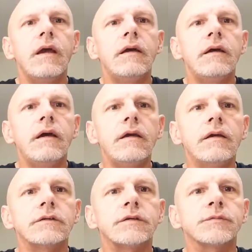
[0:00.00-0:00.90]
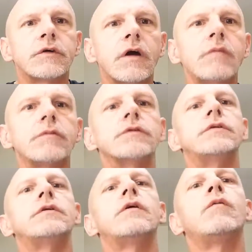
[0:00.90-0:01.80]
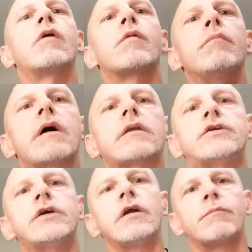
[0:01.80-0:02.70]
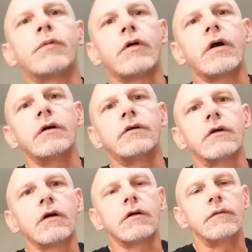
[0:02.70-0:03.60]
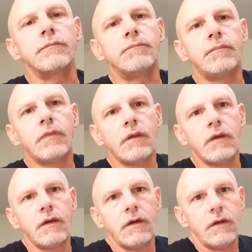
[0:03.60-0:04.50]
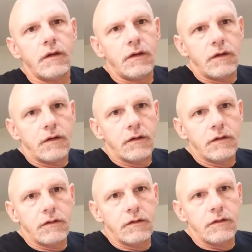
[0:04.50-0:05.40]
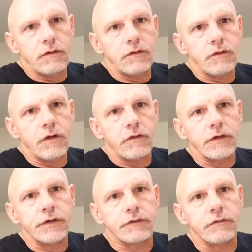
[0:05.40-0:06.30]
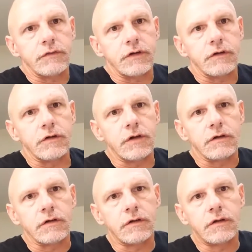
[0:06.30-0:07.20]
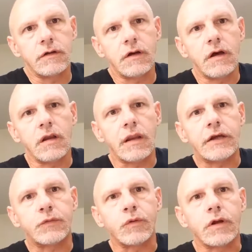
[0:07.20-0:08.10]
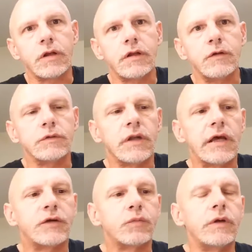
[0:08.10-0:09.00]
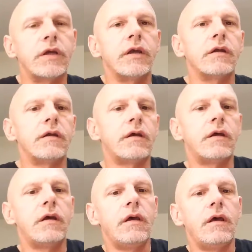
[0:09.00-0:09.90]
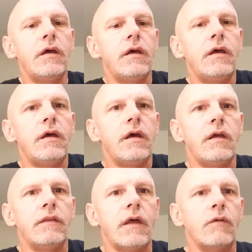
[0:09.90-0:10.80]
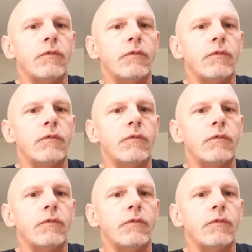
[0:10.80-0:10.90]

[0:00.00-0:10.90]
Hey subscribers, welcome back to the channel, Pro Carry Trucker. I'm going to do another history video here. Last one I did was last weekend, and that was